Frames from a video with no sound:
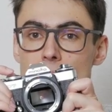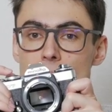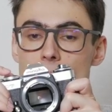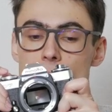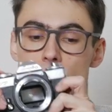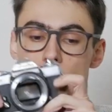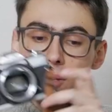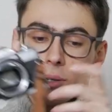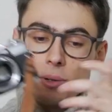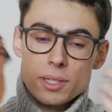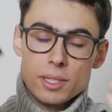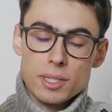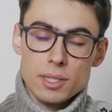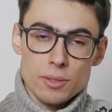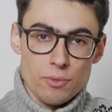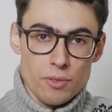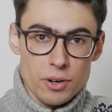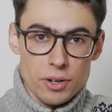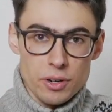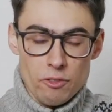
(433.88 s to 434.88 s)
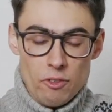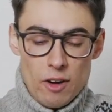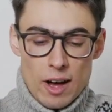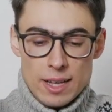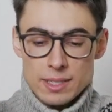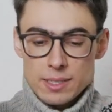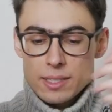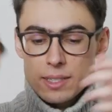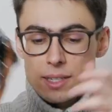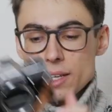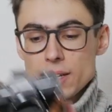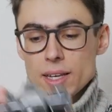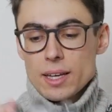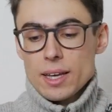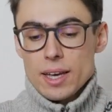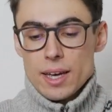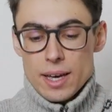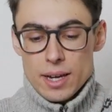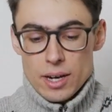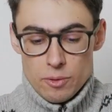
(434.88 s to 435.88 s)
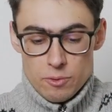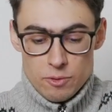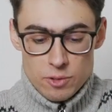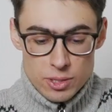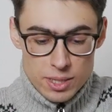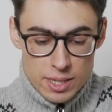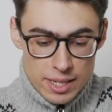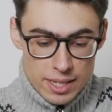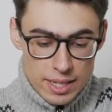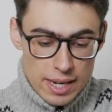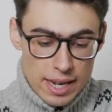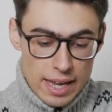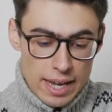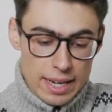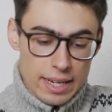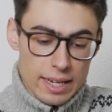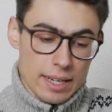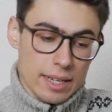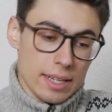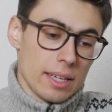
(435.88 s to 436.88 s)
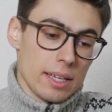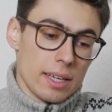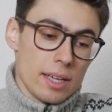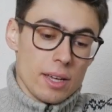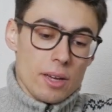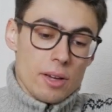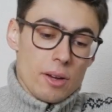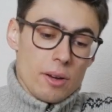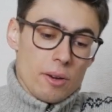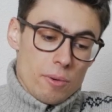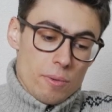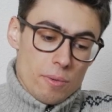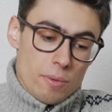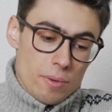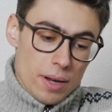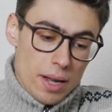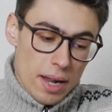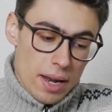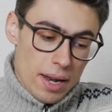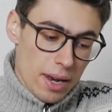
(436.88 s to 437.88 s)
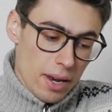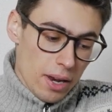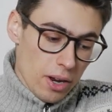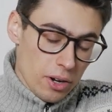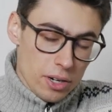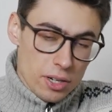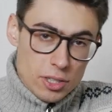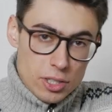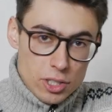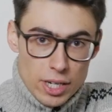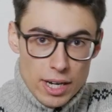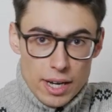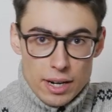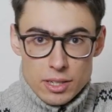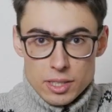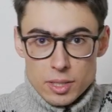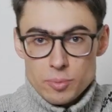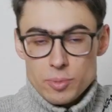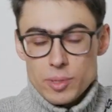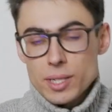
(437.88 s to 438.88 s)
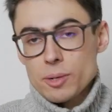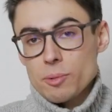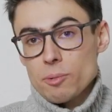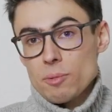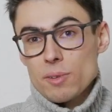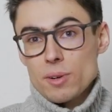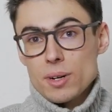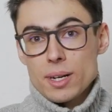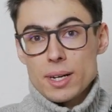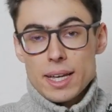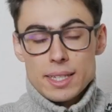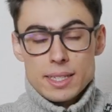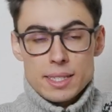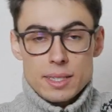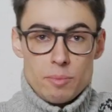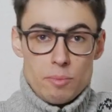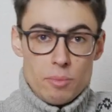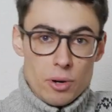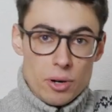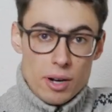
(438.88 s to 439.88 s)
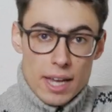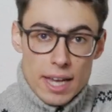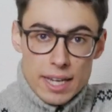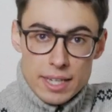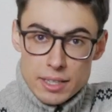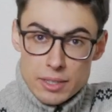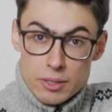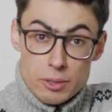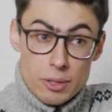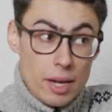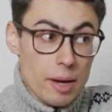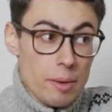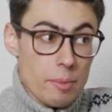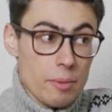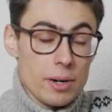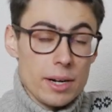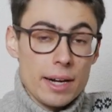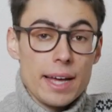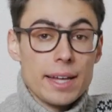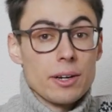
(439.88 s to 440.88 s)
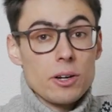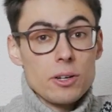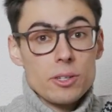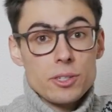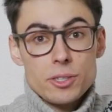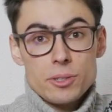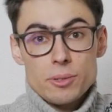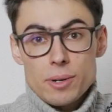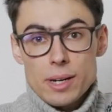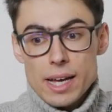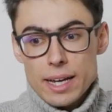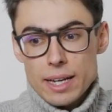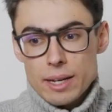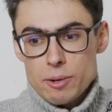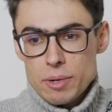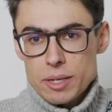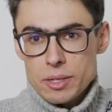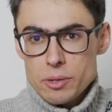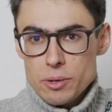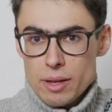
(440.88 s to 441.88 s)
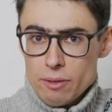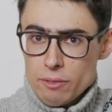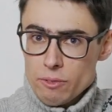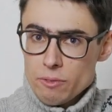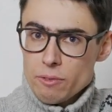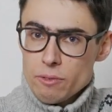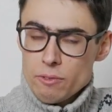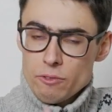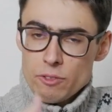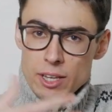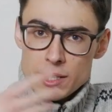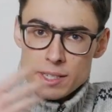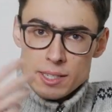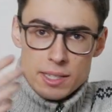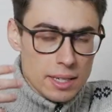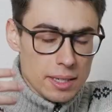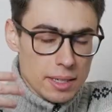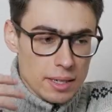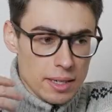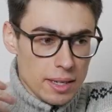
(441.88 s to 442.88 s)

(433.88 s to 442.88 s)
So this is very fast. And obviously, like, longer shutter speed lets more light into the camera, and also, like, when you have things that